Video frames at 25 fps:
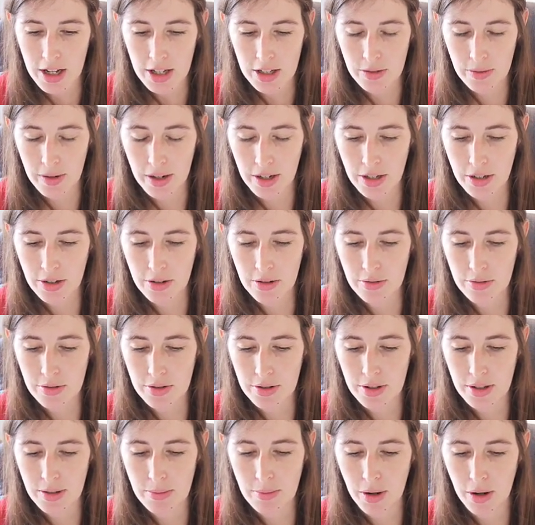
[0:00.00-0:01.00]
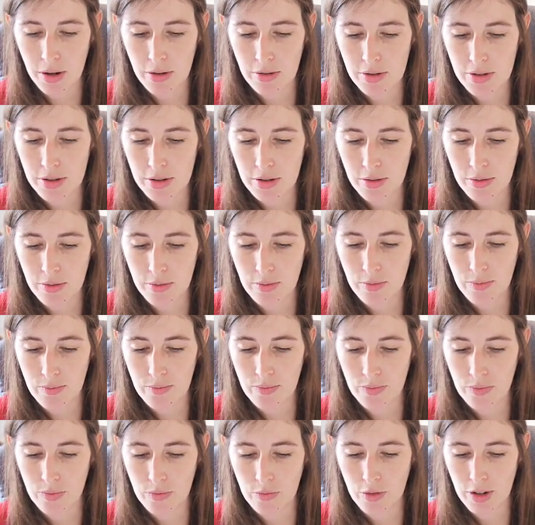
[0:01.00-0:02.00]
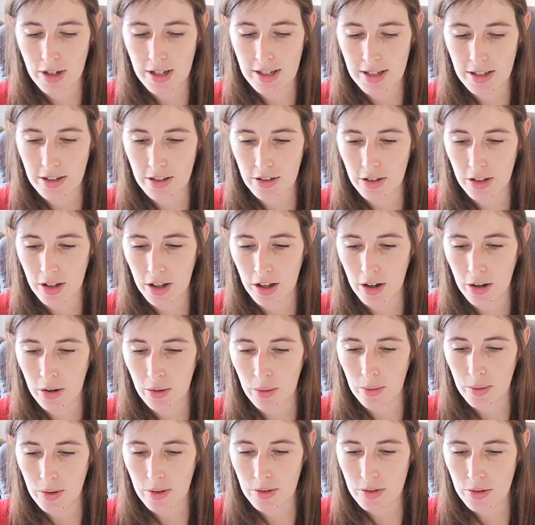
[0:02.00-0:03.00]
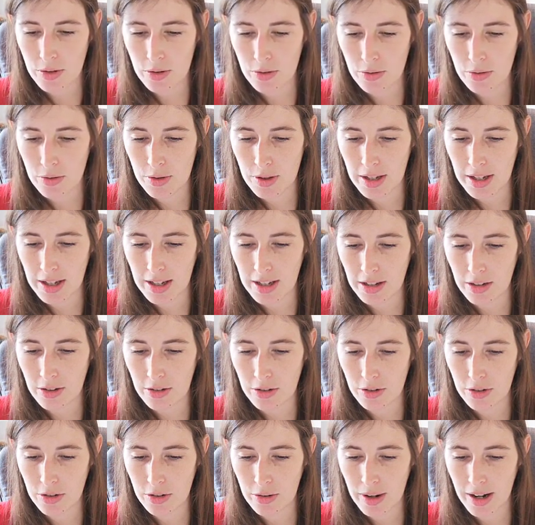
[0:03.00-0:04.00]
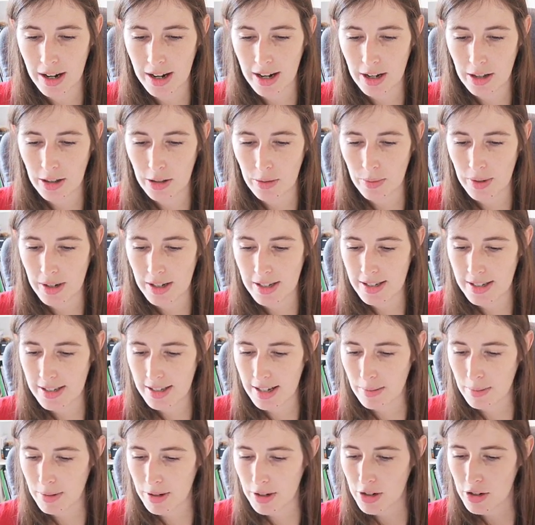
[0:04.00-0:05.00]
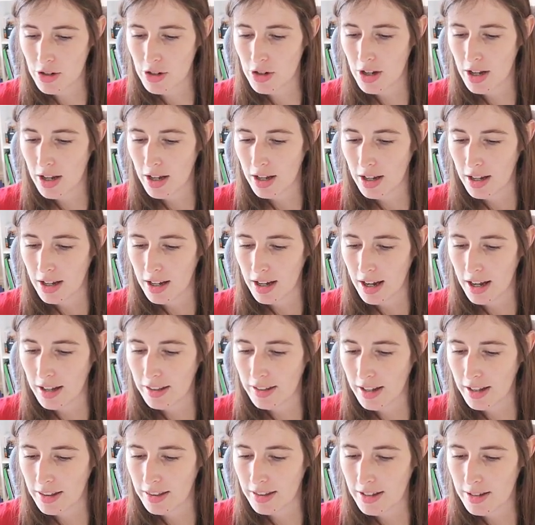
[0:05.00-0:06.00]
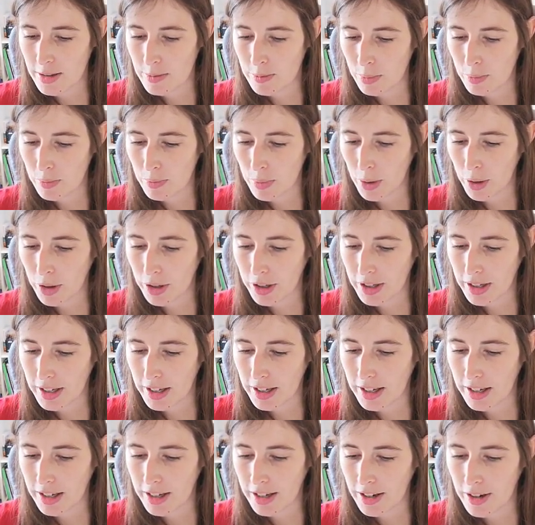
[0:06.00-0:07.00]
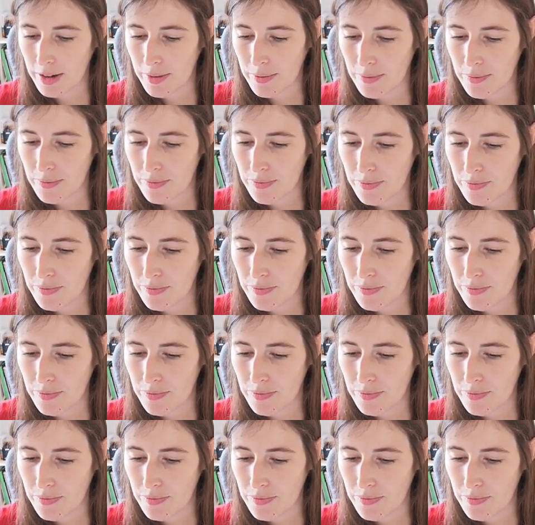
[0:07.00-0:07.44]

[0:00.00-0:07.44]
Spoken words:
So I used the most recent low to the new high that we had established, and then this point here.